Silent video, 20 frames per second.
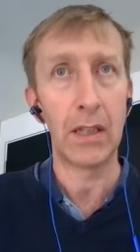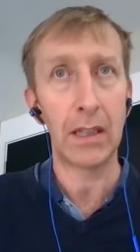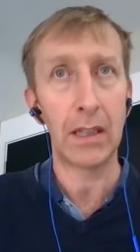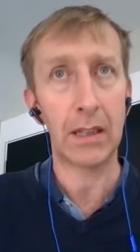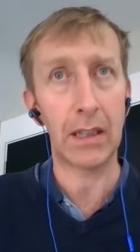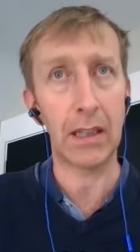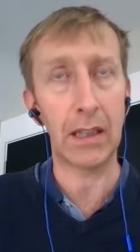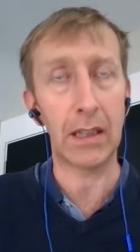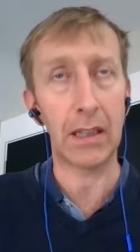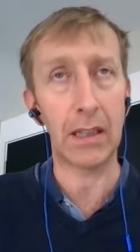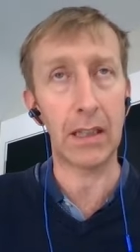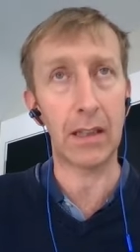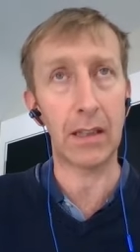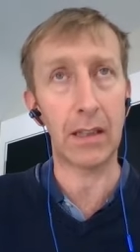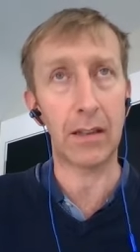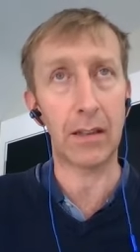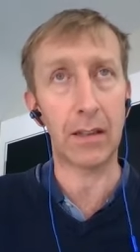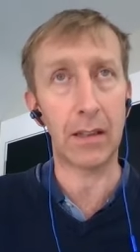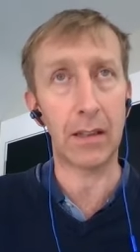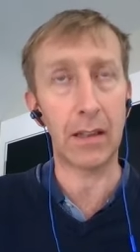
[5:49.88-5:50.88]
the, yeah.
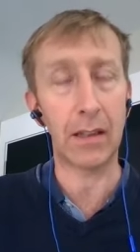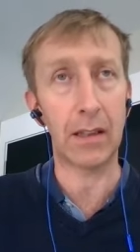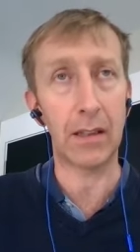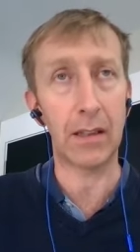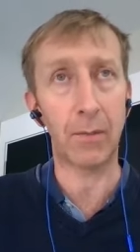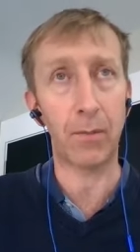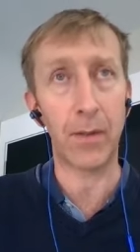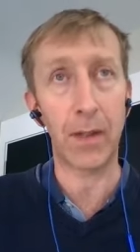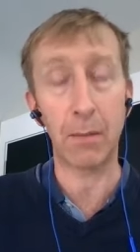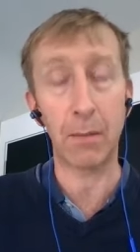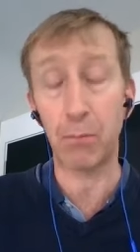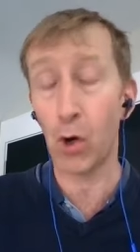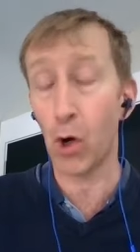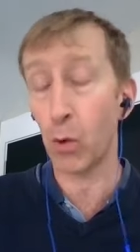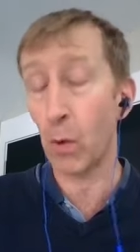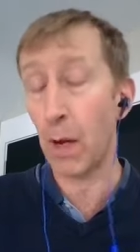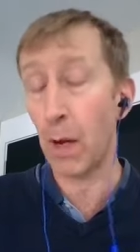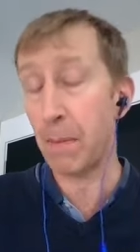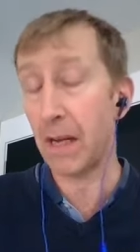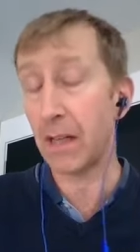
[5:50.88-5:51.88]
the, the
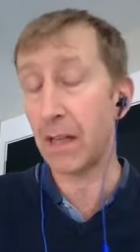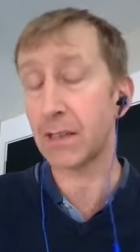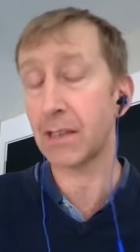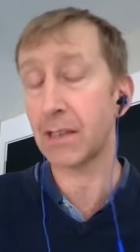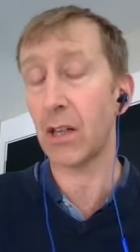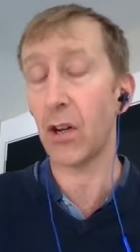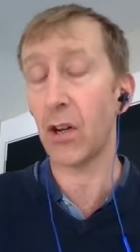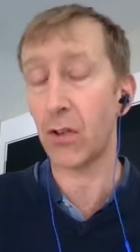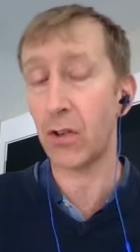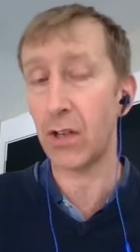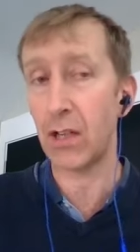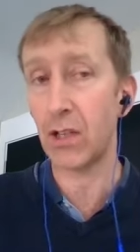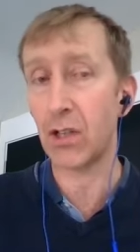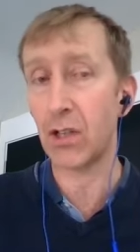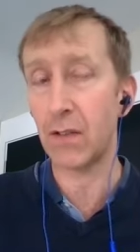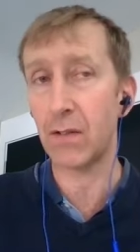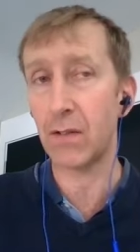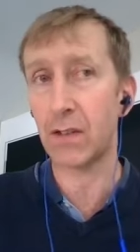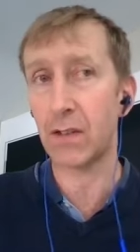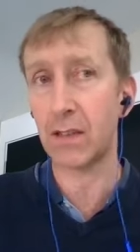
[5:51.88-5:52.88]
Broadway belts and other
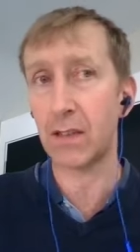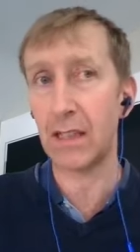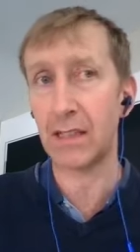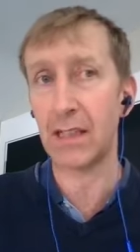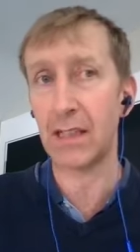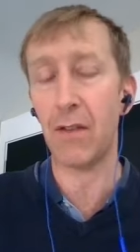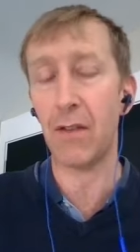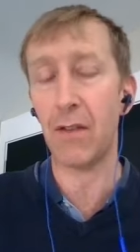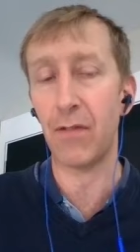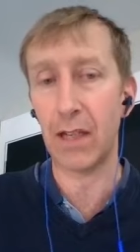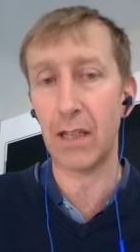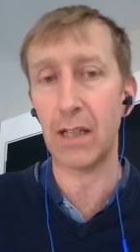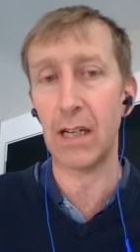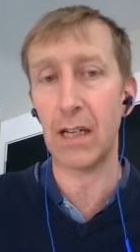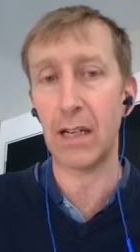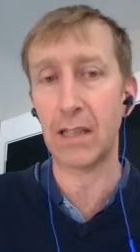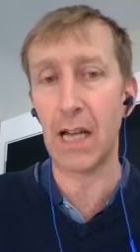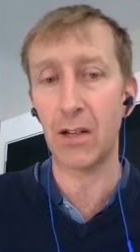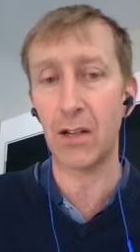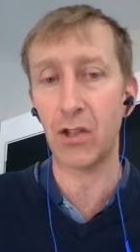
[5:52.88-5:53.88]
initiatives is having a,
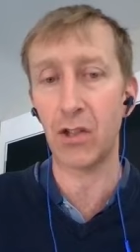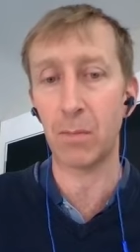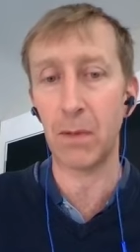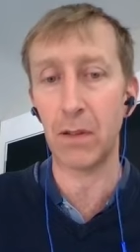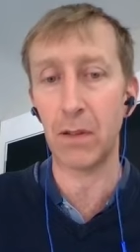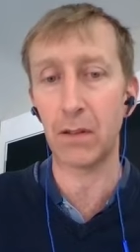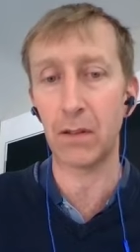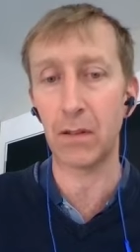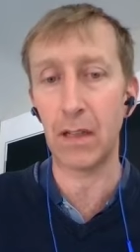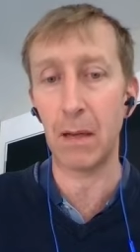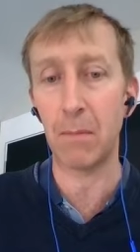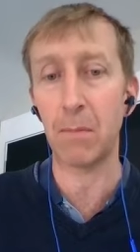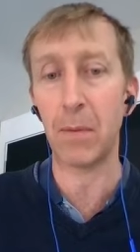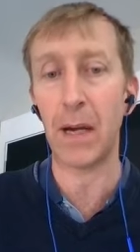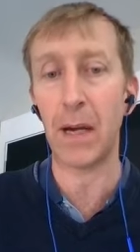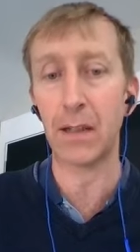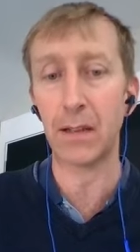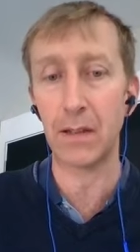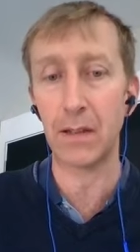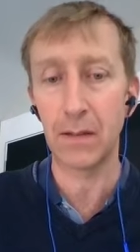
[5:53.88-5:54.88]
a tangible
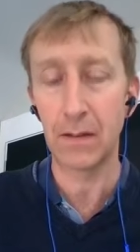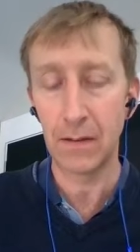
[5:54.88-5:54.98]
impact.